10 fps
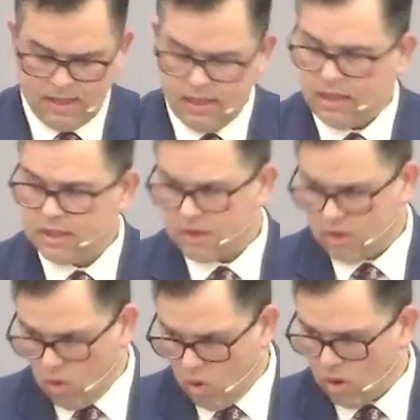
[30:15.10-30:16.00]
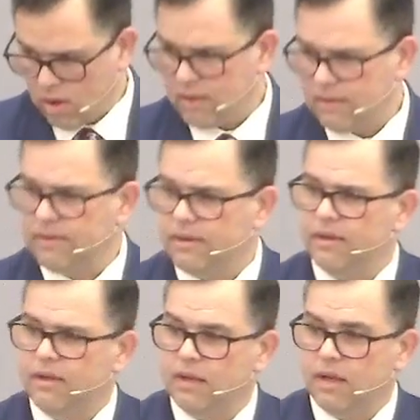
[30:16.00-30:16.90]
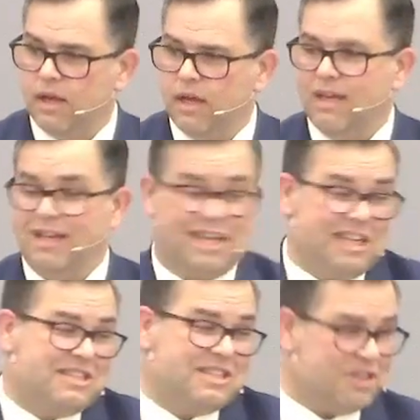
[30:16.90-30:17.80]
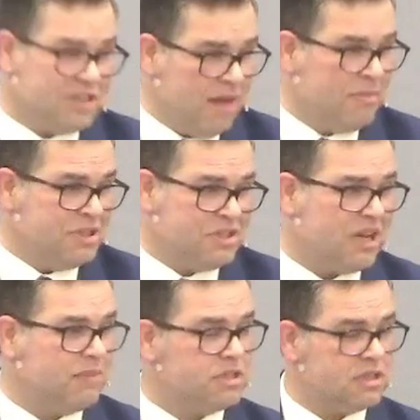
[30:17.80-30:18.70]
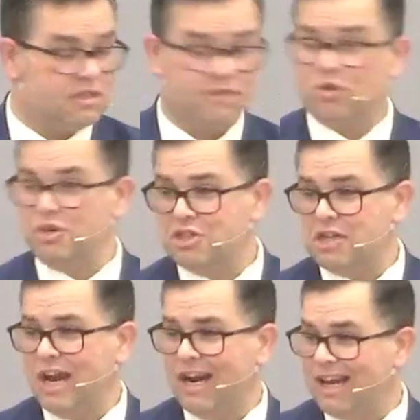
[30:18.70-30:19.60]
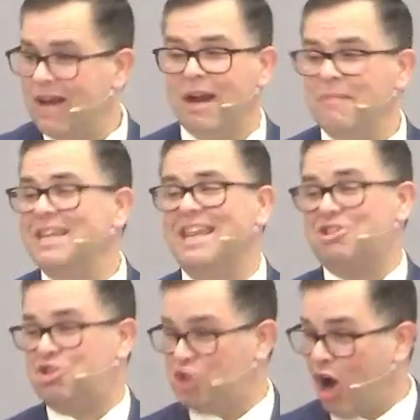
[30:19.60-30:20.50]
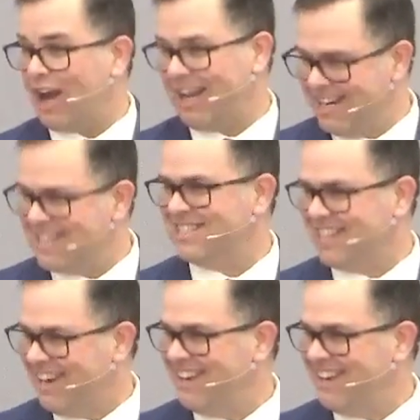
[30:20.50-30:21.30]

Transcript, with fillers: he's the core, he's the sum and substance of Christianity. I, I mean, that's shocking, isn't it?